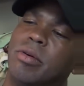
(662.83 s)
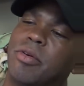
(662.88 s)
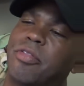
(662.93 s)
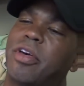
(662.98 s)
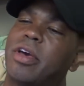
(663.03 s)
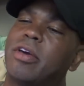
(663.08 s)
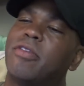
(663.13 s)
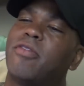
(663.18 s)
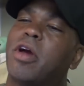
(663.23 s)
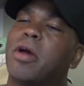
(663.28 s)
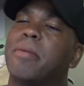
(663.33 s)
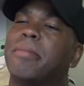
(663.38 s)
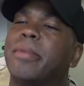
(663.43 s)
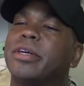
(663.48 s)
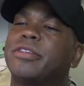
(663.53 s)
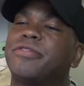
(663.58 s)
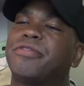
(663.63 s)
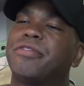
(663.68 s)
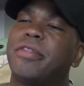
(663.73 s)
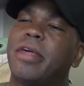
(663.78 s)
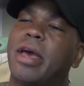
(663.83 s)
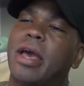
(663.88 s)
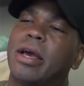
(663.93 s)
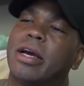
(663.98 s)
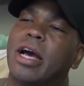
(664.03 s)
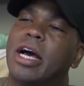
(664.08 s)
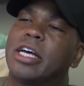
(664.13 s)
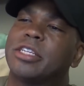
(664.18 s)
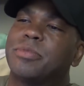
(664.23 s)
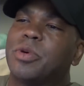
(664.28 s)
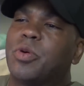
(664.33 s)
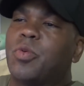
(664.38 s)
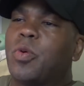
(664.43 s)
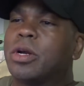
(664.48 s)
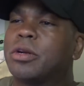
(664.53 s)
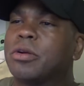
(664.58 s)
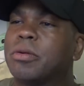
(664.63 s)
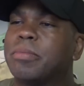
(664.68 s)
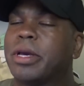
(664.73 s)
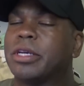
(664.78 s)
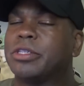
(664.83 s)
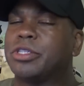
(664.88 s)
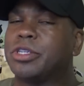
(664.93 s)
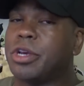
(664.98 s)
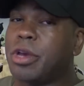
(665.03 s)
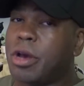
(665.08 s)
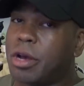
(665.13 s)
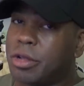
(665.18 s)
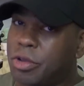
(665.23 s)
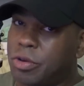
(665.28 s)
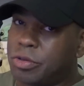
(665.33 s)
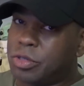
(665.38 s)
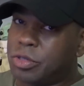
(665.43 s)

Well, thank you very much for that, Cosmic Wonder. Make sure y'all do